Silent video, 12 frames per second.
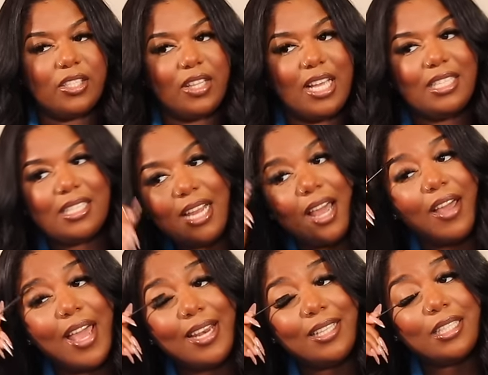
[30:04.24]
so that's now
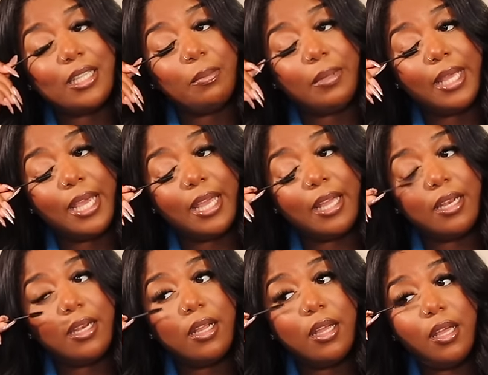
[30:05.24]
added to the
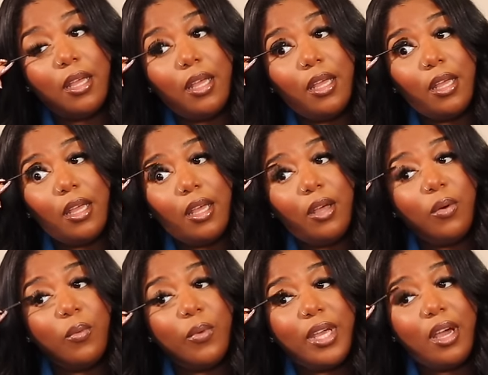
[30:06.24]
plan.
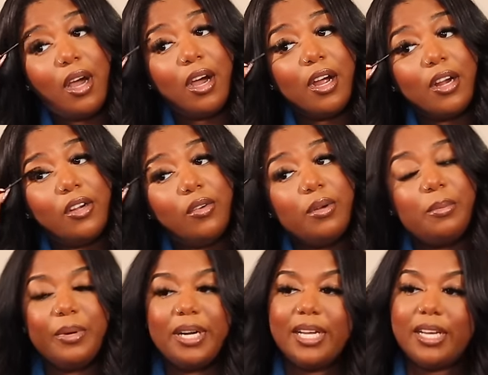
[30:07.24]
We are doing
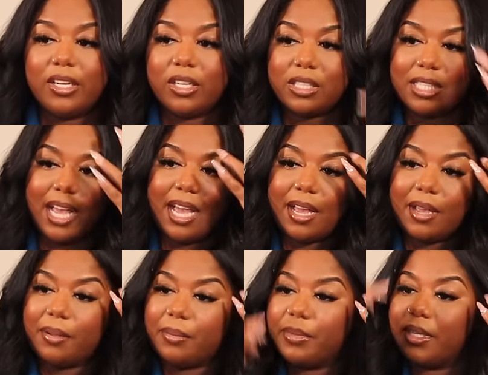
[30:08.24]
pretty good on
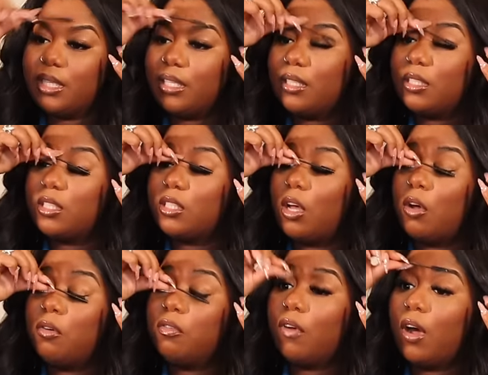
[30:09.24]
time
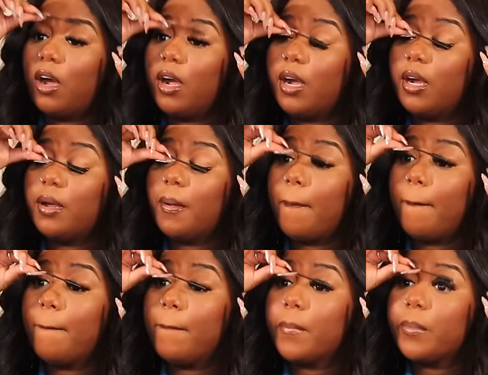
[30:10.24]
so far.
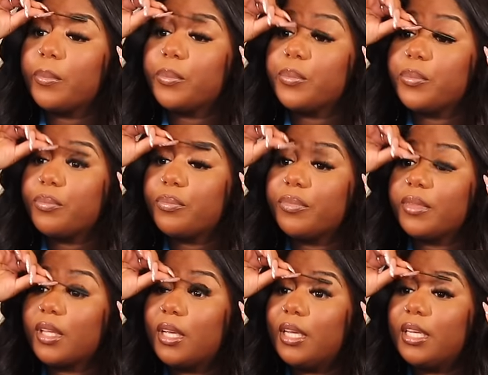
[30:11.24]

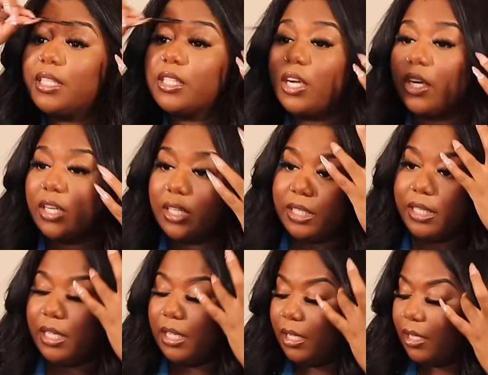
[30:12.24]
It is
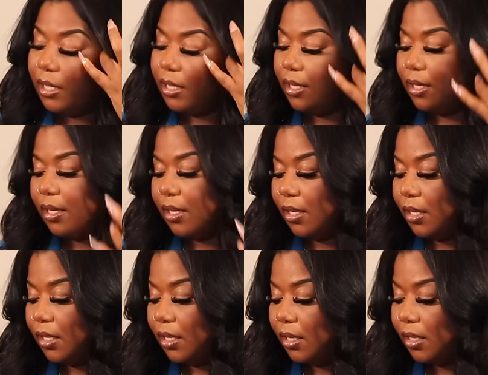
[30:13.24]
currently
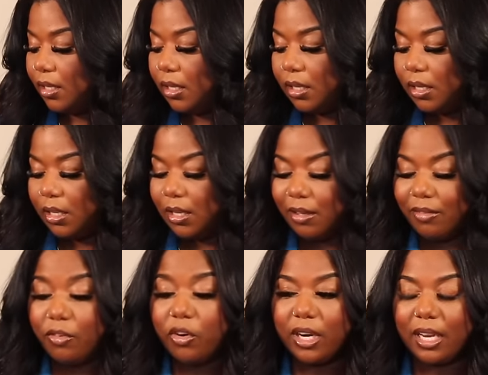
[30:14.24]

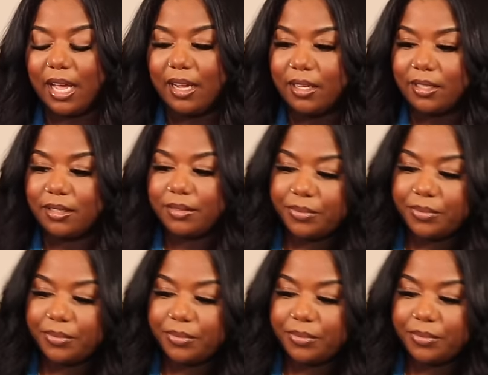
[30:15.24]
4 o'clock.